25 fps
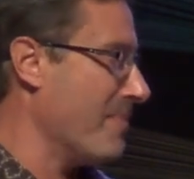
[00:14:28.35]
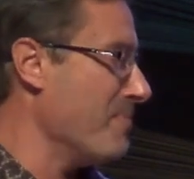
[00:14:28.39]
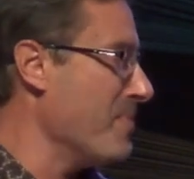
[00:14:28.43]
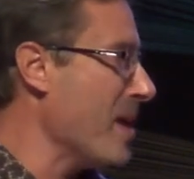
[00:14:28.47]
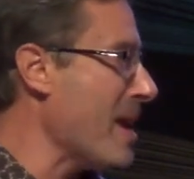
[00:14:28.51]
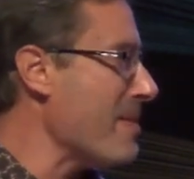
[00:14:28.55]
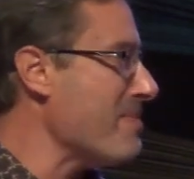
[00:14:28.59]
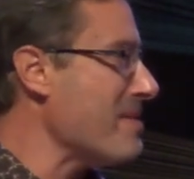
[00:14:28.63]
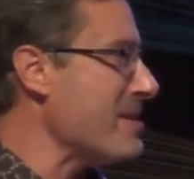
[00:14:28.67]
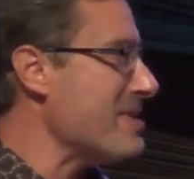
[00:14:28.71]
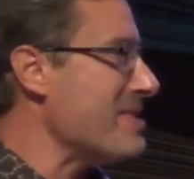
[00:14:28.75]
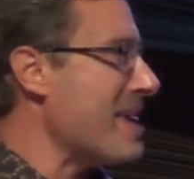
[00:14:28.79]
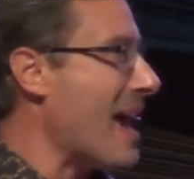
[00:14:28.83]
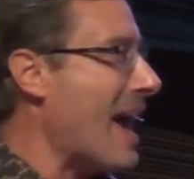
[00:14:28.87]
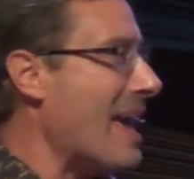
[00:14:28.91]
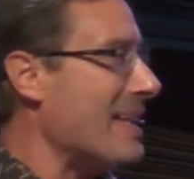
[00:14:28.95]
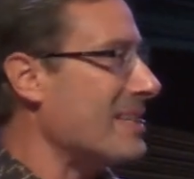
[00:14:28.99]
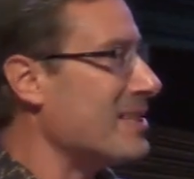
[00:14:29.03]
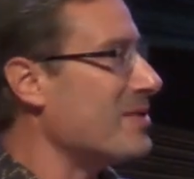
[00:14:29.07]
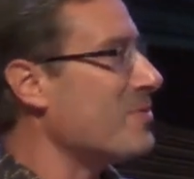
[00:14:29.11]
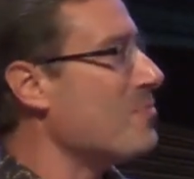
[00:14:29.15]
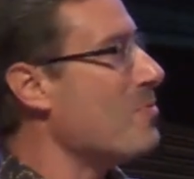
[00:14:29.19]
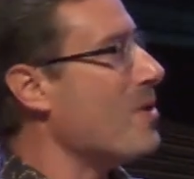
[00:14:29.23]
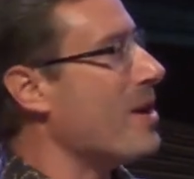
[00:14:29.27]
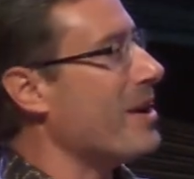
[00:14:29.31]
Maybe
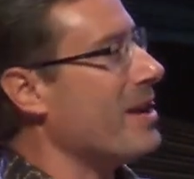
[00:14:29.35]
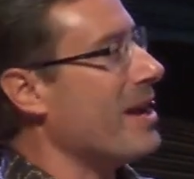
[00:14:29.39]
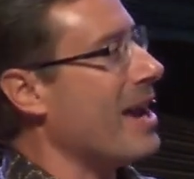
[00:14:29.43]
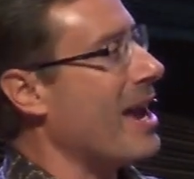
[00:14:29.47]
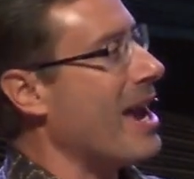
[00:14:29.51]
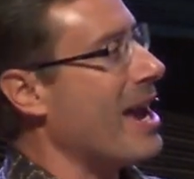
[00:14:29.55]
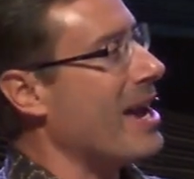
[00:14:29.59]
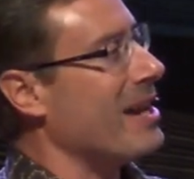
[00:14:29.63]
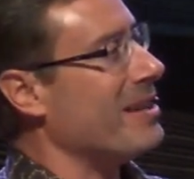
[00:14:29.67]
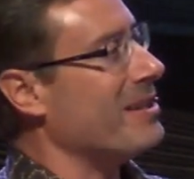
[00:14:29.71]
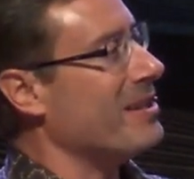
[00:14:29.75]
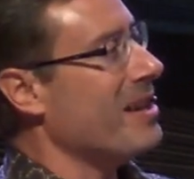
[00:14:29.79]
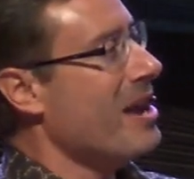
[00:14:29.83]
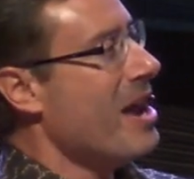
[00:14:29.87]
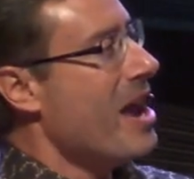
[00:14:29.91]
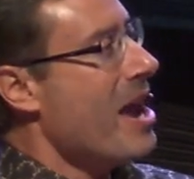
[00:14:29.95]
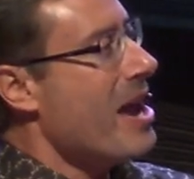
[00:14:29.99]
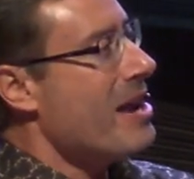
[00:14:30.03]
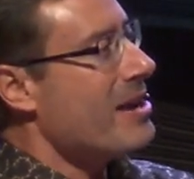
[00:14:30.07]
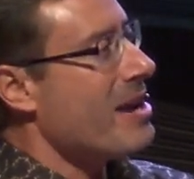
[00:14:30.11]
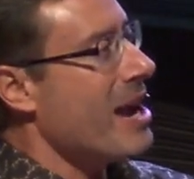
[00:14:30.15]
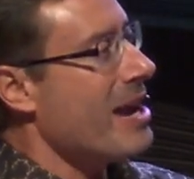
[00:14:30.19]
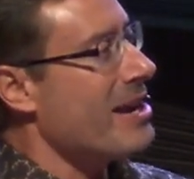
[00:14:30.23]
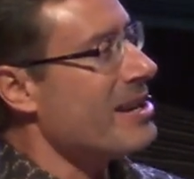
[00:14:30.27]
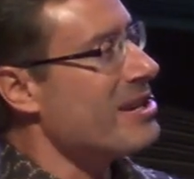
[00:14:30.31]
that's what had
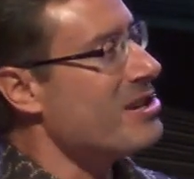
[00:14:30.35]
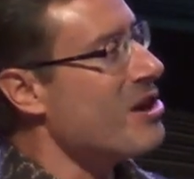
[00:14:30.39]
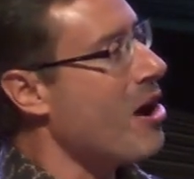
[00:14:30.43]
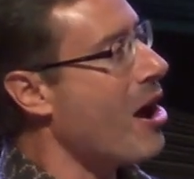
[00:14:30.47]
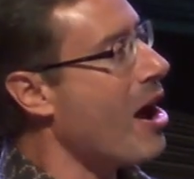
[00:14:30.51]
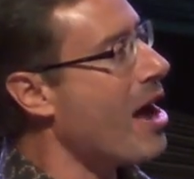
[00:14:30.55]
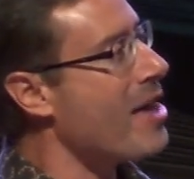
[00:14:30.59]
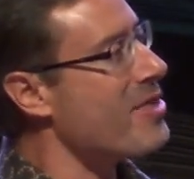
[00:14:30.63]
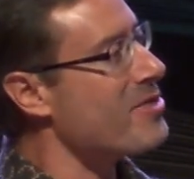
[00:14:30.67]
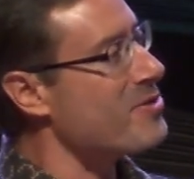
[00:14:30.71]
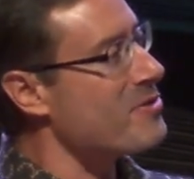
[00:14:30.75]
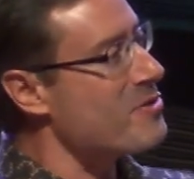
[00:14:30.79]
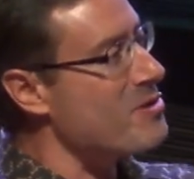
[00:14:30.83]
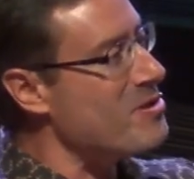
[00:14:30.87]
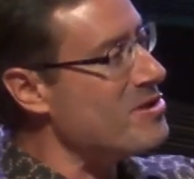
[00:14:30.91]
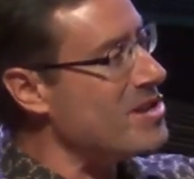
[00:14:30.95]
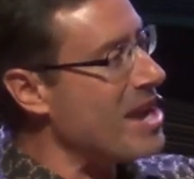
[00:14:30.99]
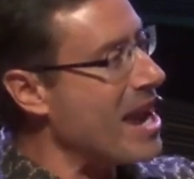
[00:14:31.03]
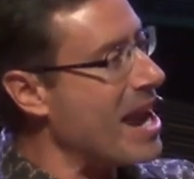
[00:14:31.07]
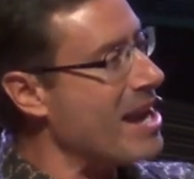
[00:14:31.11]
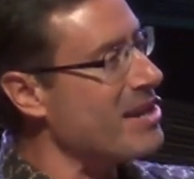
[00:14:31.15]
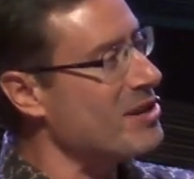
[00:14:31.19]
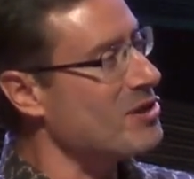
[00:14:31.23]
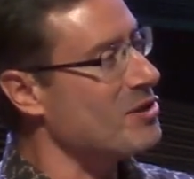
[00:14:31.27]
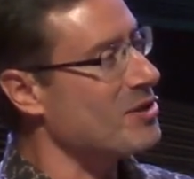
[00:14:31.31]
kind of gone through
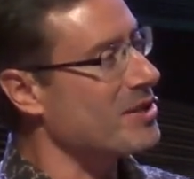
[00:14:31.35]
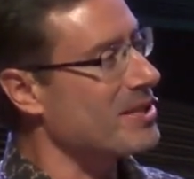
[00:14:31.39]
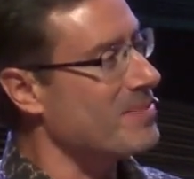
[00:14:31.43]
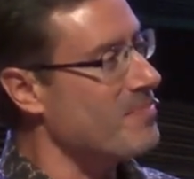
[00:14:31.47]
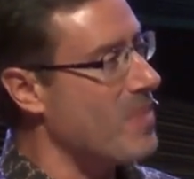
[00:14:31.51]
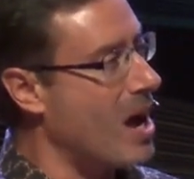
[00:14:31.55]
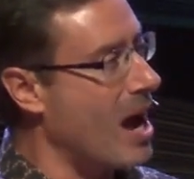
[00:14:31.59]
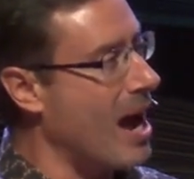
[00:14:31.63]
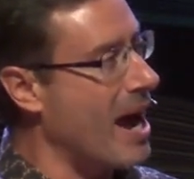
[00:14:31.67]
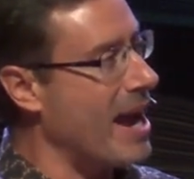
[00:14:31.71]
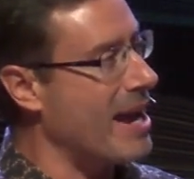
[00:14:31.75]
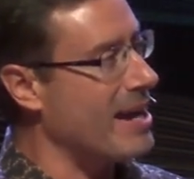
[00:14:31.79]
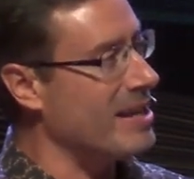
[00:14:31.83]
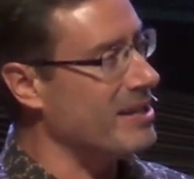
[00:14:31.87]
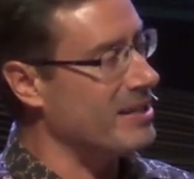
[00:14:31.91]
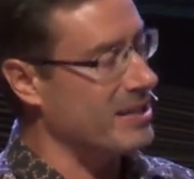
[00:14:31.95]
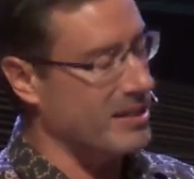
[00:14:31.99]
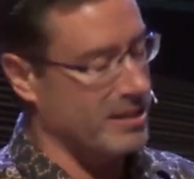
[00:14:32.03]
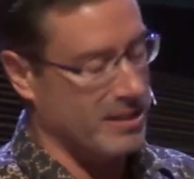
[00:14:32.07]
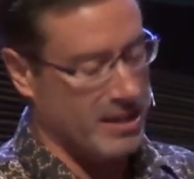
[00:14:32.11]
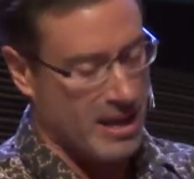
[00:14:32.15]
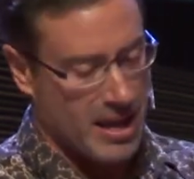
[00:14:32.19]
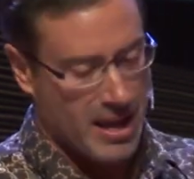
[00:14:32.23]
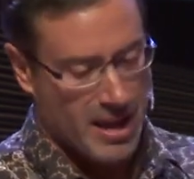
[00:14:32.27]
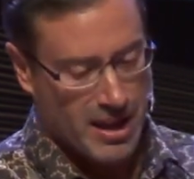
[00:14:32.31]
Daniel's mind.
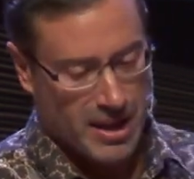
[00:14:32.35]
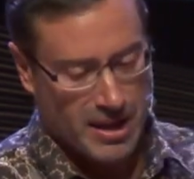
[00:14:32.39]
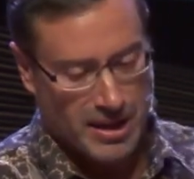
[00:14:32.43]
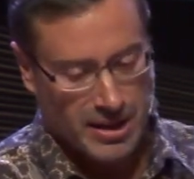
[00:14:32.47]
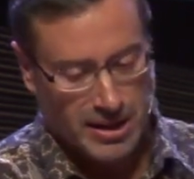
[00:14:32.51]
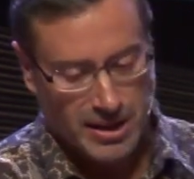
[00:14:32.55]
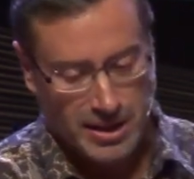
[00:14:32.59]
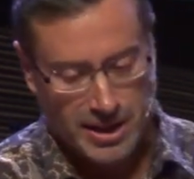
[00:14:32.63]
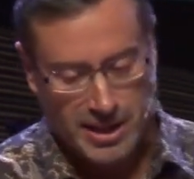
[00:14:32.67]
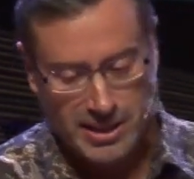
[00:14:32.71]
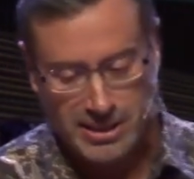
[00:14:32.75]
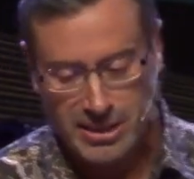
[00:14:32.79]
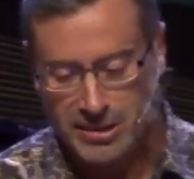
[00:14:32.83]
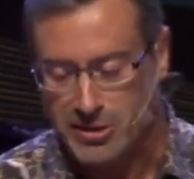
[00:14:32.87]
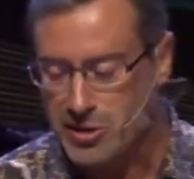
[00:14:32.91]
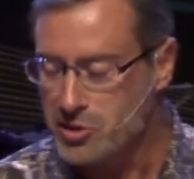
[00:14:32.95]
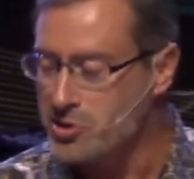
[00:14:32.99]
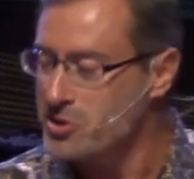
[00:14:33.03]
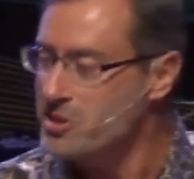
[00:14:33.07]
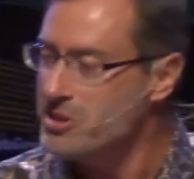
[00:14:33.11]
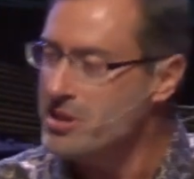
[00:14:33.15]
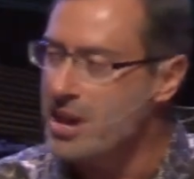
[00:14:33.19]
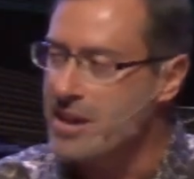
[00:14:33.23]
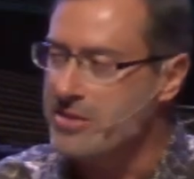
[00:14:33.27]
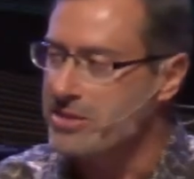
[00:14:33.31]
And he said, there's
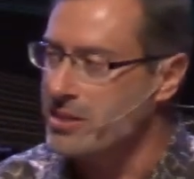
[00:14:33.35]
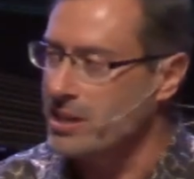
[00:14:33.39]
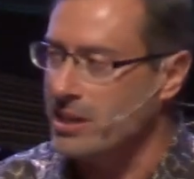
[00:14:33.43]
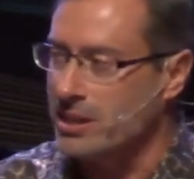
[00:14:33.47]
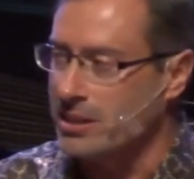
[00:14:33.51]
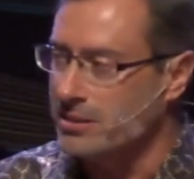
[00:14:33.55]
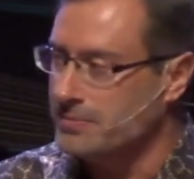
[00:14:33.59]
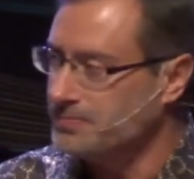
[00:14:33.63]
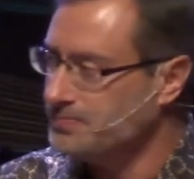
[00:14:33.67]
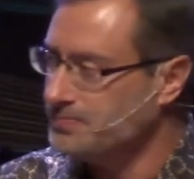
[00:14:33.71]
nothing,